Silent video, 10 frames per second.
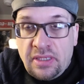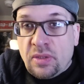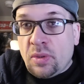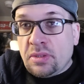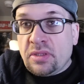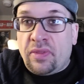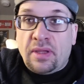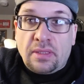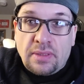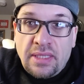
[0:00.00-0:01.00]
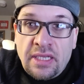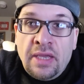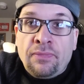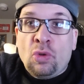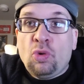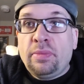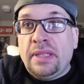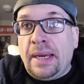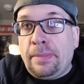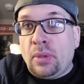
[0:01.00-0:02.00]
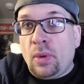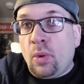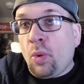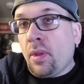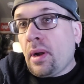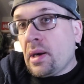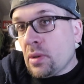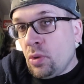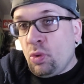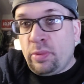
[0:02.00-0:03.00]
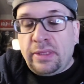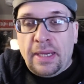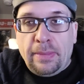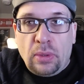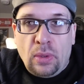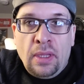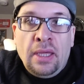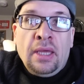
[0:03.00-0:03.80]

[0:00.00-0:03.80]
And of course, the link will be down below or the article will be down below.